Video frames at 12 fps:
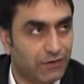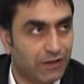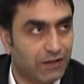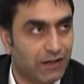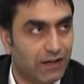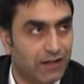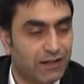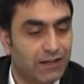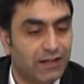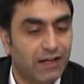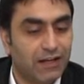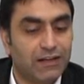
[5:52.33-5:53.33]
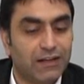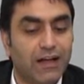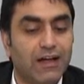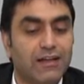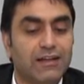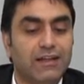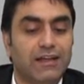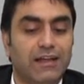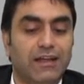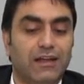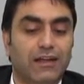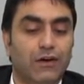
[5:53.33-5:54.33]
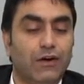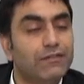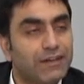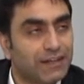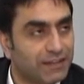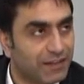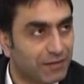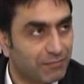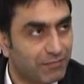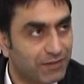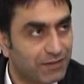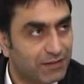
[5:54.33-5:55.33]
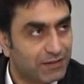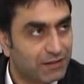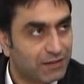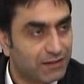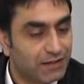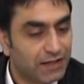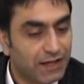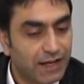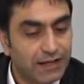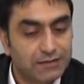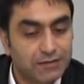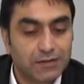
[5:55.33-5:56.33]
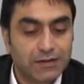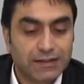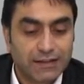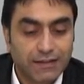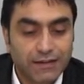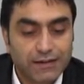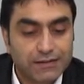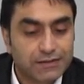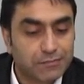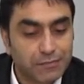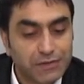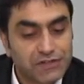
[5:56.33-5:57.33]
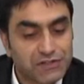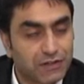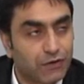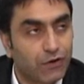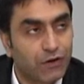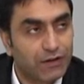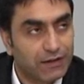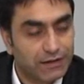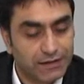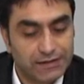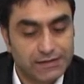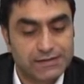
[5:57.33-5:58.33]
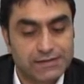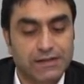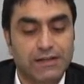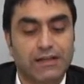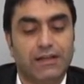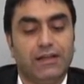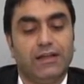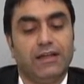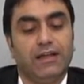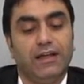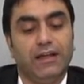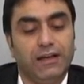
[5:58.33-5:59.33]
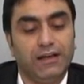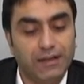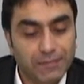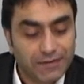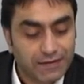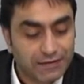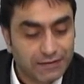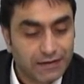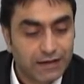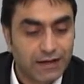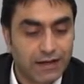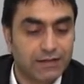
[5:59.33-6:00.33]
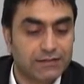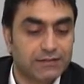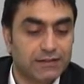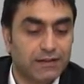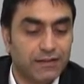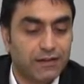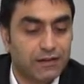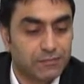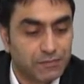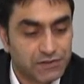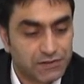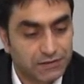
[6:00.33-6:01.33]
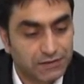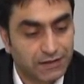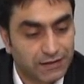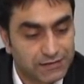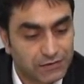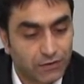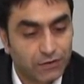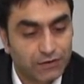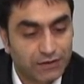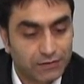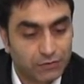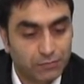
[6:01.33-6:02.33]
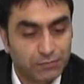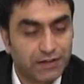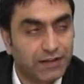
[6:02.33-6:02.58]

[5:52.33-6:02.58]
and their mission is limited, and their mission is only to bring them to Allah more closer. Look